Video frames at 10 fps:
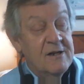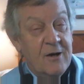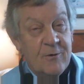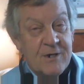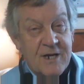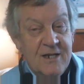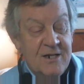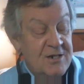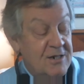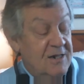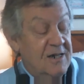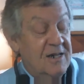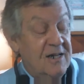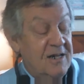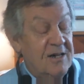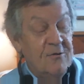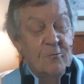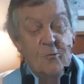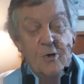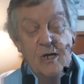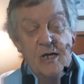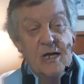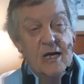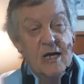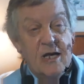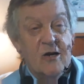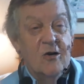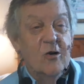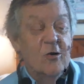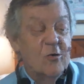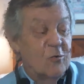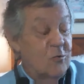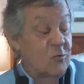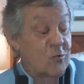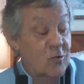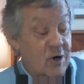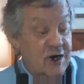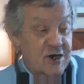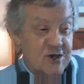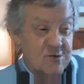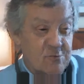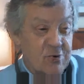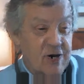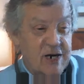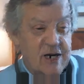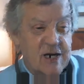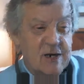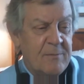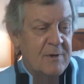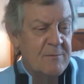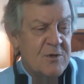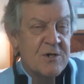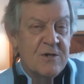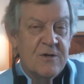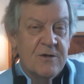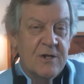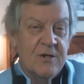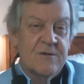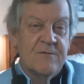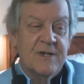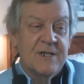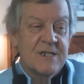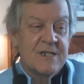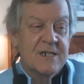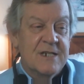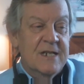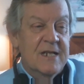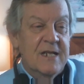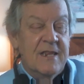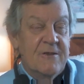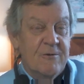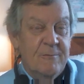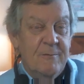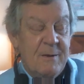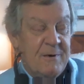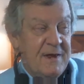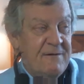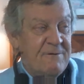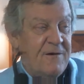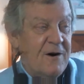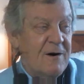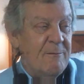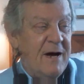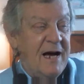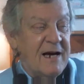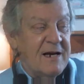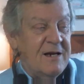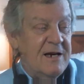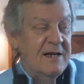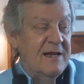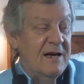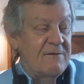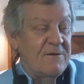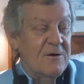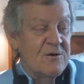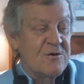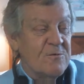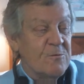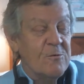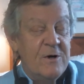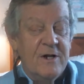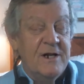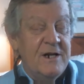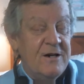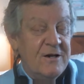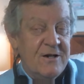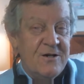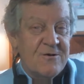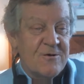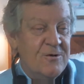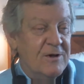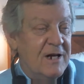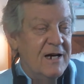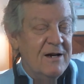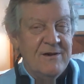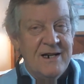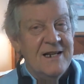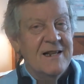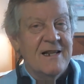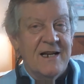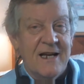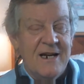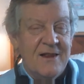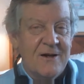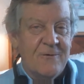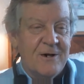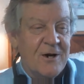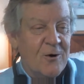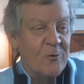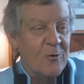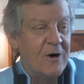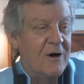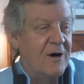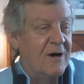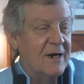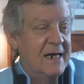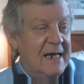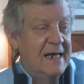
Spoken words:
I went to college, and we had a horrendous breakup. I'm sure those of us that can remember that far back, you had that first really good true love and didn't think anything would go wrong.